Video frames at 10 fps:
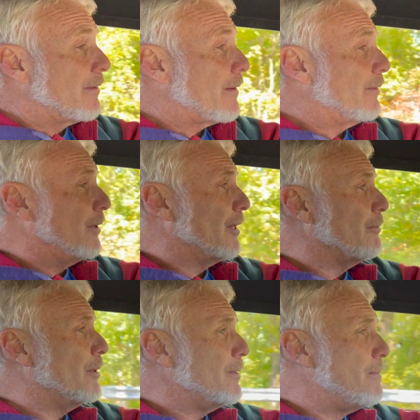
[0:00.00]
I really
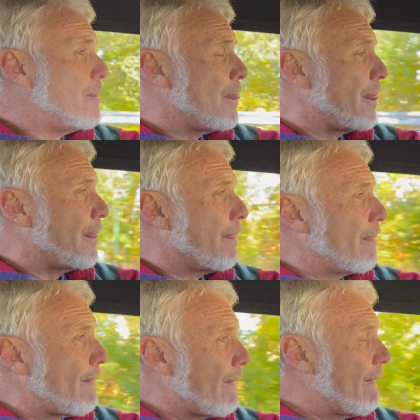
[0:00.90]
would. I sure
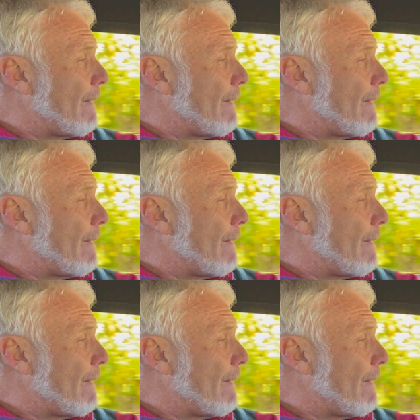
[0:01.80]
would.